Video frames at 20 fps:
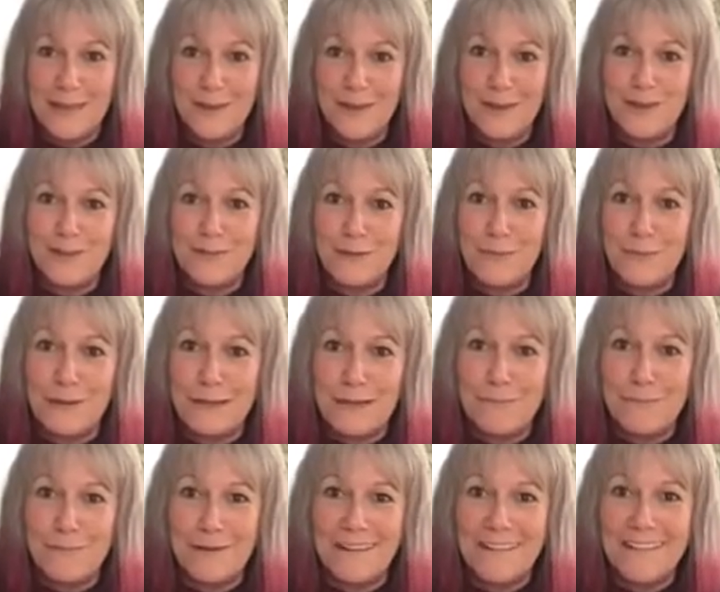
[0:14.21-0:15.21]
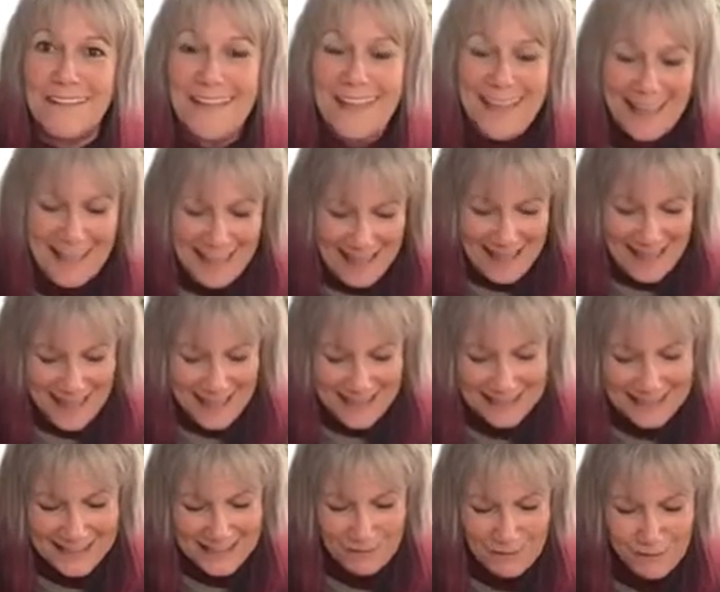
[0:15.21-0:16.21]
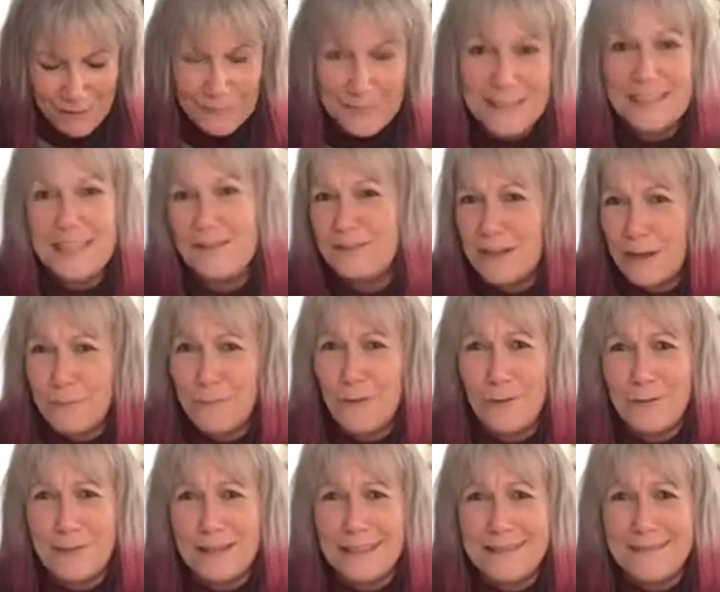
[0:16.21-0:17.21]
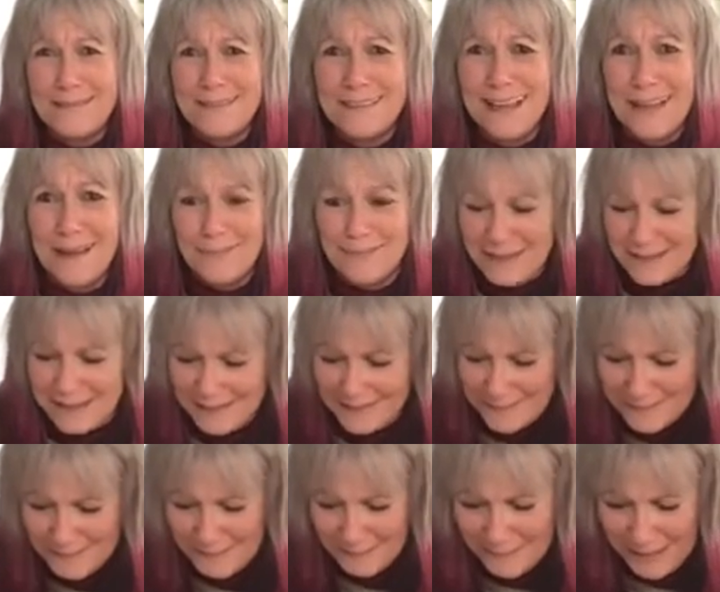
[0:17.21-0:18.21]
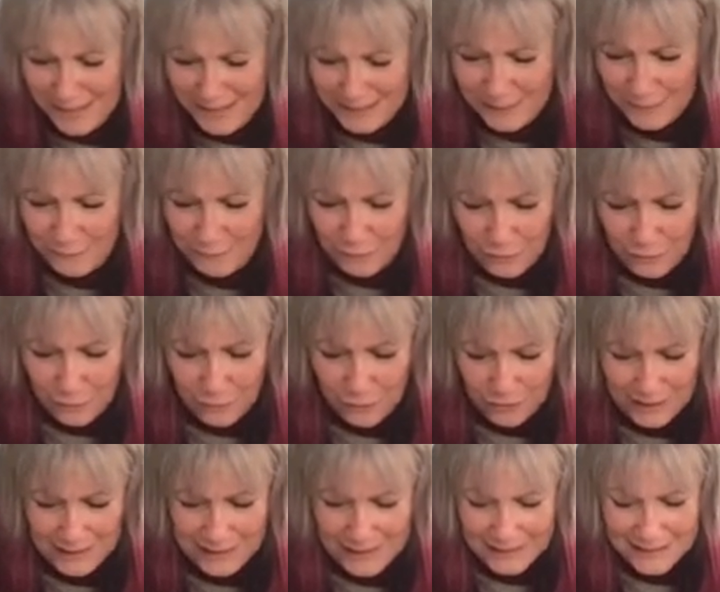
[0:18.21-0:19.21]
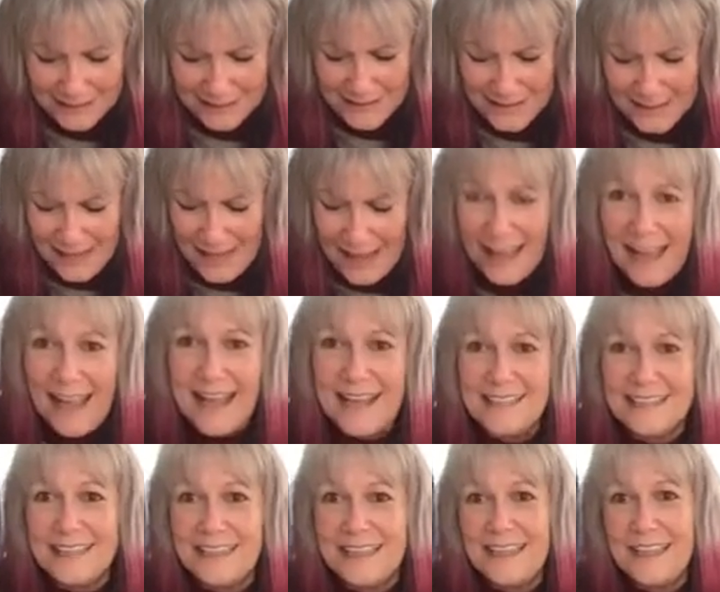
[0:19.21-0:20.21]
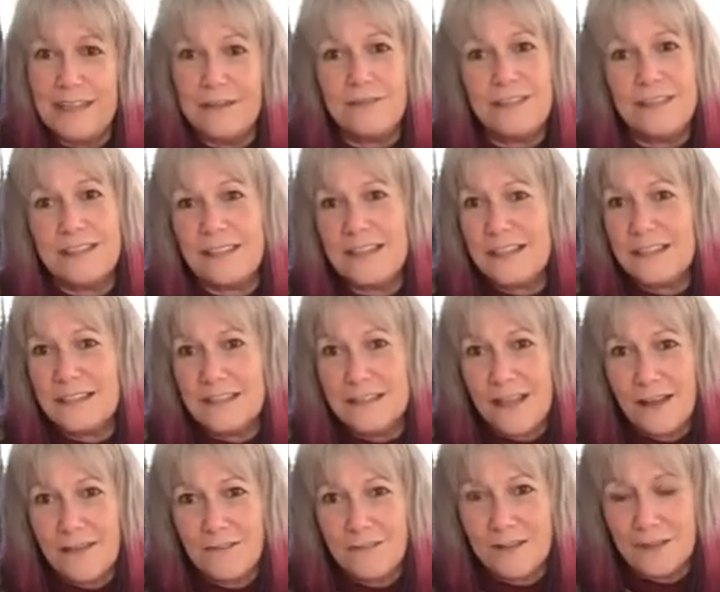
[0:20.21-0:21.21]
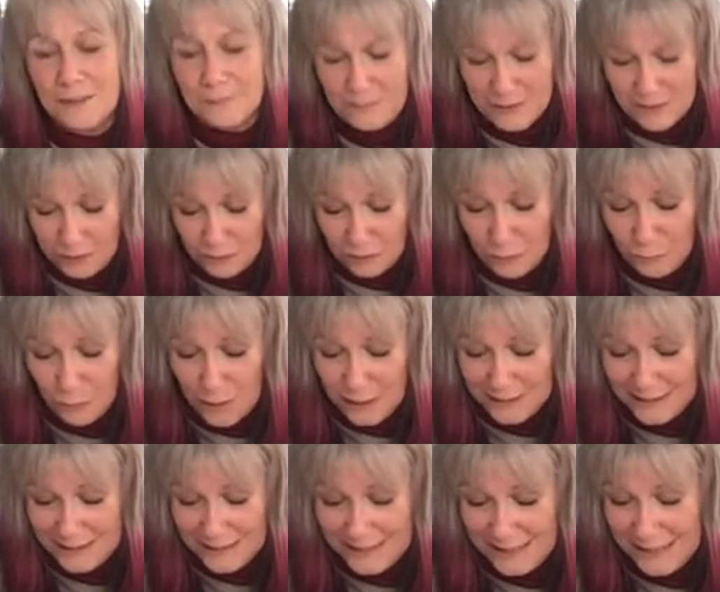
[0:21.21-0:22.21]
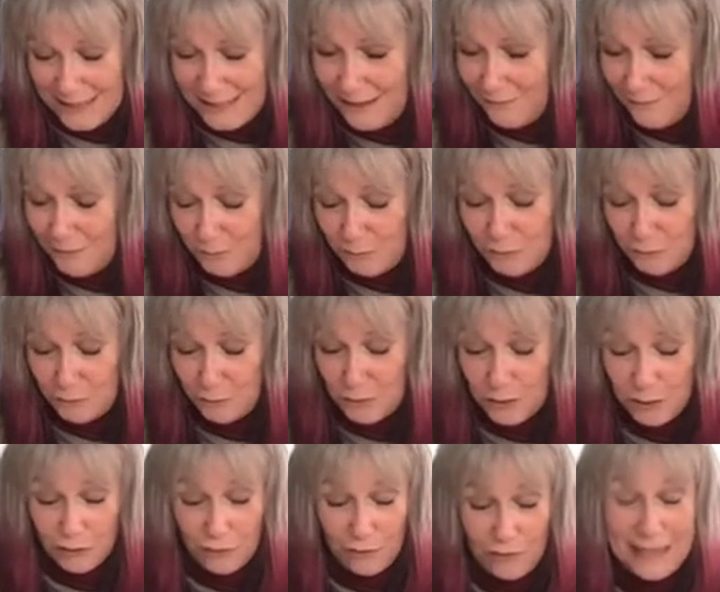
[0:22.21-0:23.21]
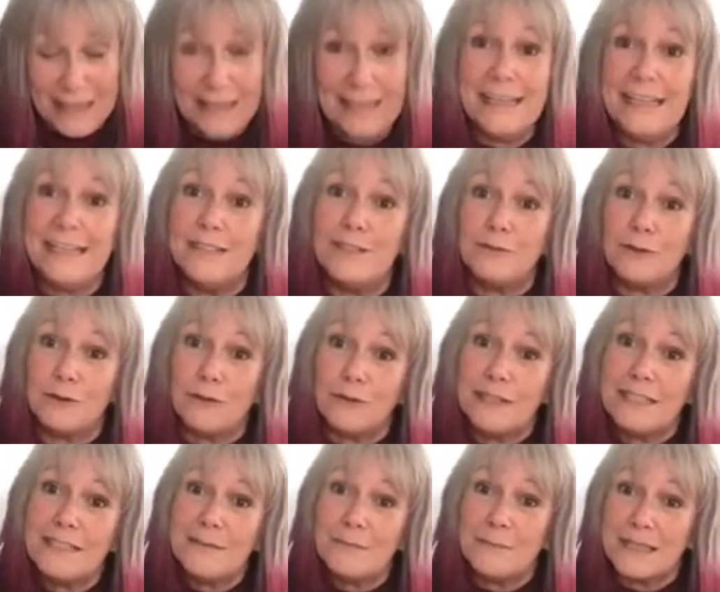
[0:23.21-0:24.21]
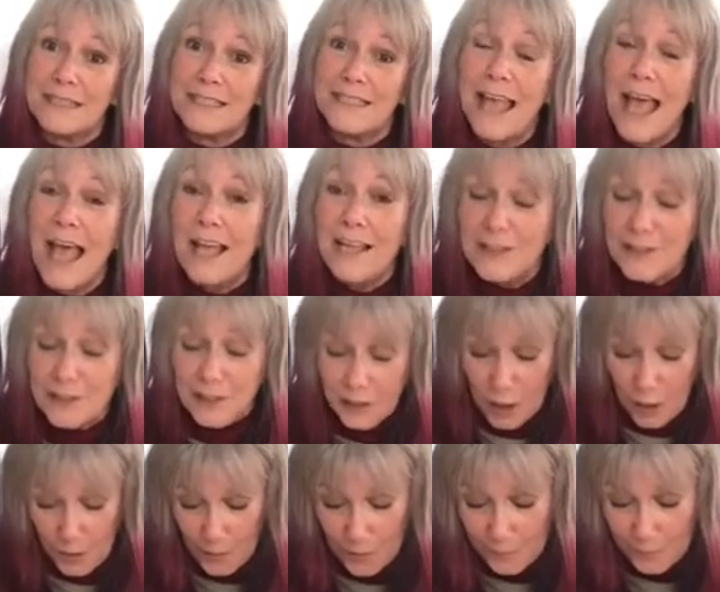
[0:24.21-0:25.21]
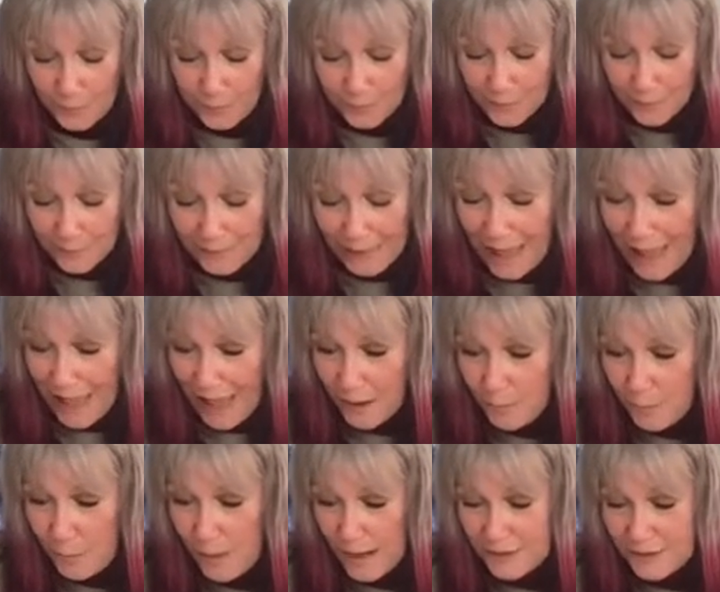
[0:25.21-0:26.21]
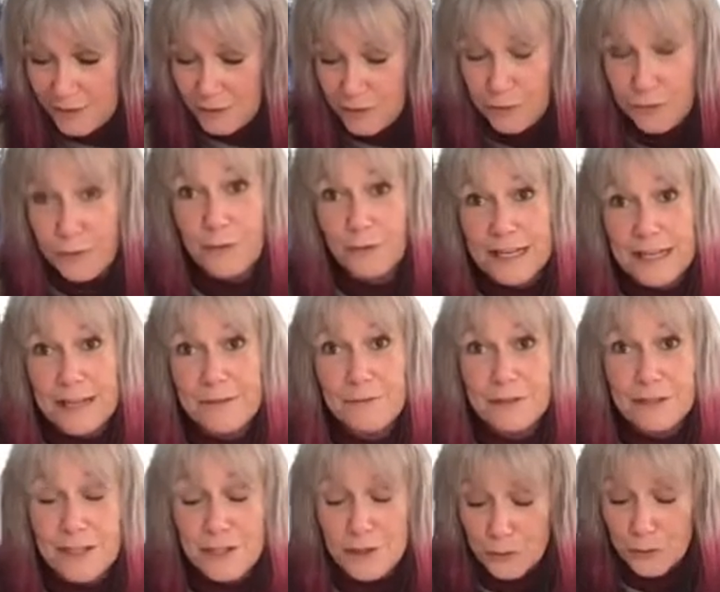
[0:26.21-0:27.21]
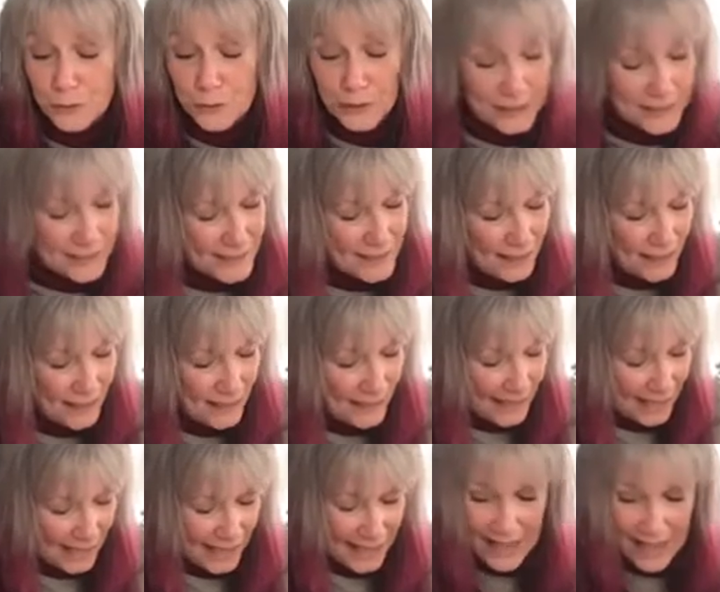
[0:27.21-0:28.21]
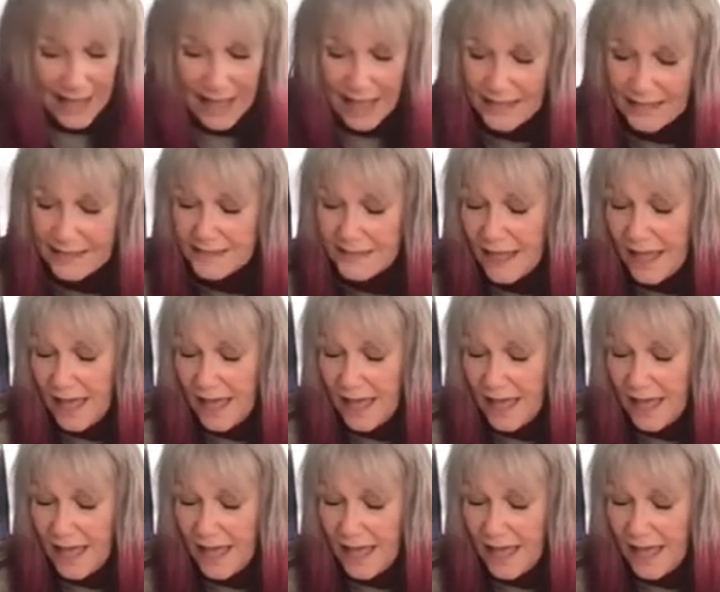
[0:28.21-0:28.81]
those for people and give them as gift. I probably made them for her kids as a gift, and the kids loved them, so she wants to give them to her grandkids for Christmas. So I went to 3 different stores, and